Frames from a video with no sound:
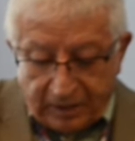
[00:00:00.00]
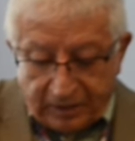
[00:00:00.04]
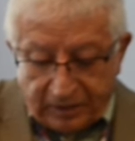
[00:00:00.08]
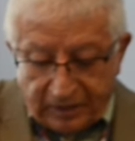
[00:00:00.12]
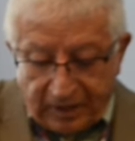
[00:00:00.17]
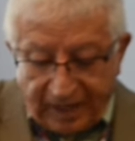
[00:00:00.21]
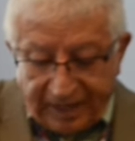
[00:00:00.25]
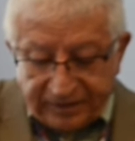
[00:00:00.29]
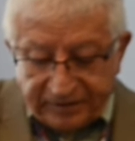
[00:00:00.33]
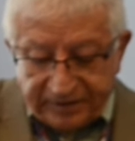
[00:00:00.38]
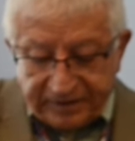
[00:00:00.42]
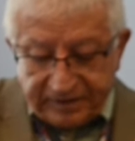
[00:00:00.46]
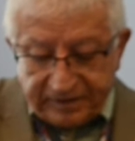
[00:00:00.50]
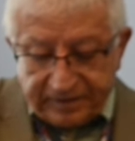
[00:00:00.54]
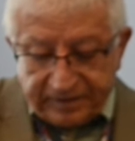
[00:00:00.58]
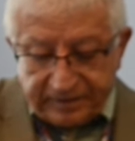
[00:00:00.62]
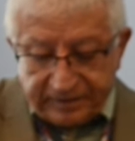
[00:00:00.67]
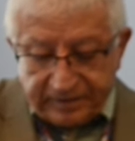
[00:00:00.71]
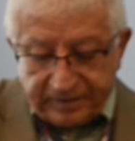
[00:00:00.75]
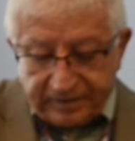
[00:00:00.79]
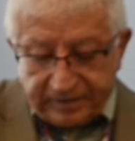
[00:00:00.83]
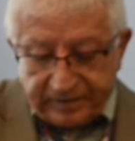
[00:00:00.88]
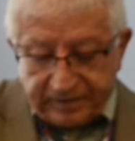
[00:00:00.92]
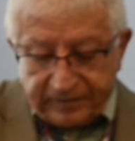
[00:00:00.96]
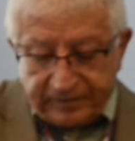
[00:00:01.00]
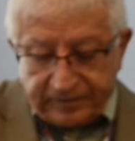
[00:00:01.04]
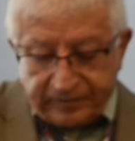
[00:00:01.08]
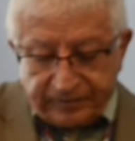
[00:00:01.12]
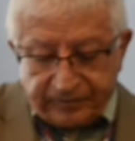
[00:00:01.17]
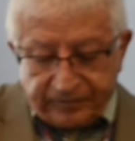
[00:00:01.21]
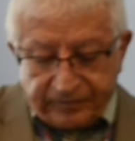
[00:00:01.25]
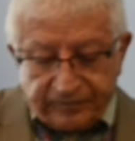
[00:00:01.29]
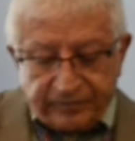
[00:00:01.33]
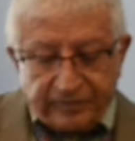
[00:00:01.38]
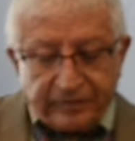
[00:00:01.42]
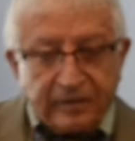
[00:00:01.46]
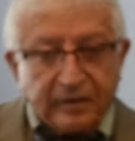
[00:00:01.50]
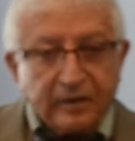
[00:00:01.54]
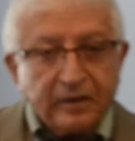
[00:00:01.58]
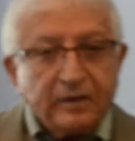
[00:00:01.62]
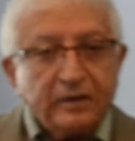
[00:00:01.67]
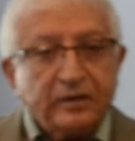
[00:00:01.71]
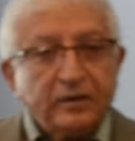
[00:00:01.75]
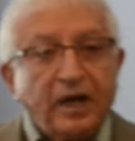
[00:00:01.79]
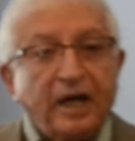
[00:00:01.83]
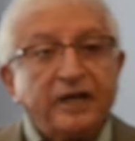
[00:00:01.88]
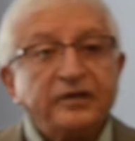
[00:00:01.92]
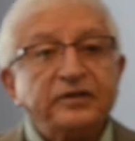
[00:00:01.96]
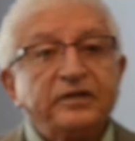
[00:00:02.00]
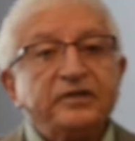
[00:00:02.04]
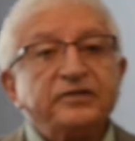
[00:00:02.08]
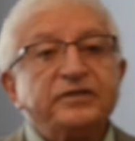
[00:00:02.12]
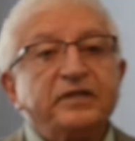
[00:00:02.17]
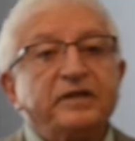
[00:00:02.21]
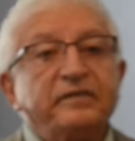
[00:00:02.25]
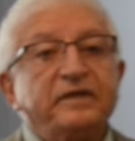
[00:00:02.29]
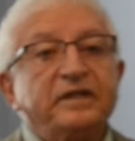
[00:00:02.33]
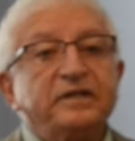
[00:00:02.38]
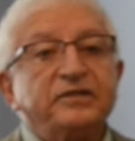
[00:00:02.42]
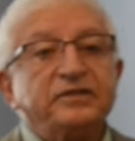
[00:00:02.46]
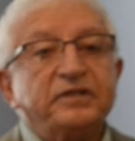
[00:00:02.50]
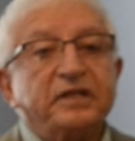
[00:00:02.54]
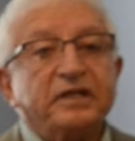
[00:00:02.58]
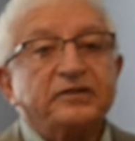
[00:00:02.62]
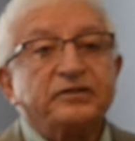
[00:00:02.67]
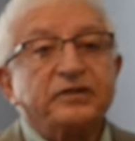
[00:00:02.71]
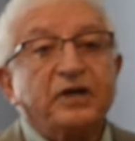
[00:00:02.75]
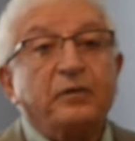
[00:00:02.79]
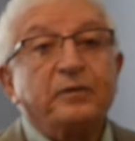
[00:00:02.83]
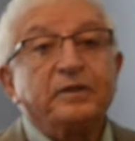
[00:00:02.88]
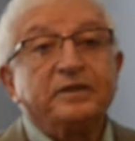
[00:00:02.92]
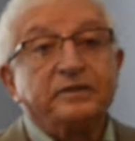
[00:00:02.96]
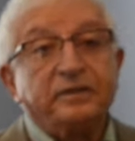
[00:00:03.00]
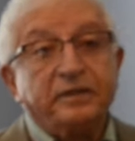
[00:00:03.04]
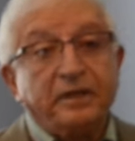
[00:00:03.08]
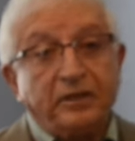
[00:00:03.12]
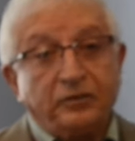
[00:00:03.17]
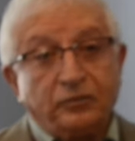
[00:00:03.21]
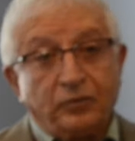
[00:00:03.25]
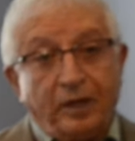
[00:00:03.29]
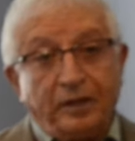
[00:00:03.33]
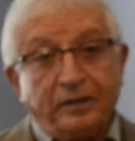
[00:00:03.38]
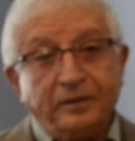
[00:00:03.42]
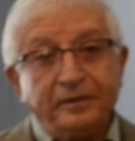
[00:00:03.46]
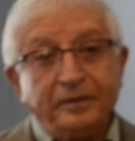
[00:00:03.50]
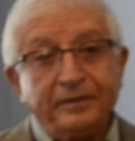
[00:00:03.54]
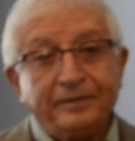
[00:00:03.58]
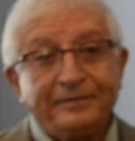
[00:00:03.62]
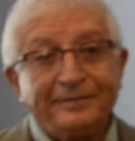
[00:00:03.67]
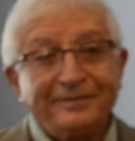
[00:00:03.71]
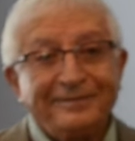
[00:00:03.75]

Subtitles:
1976, I was in Iran,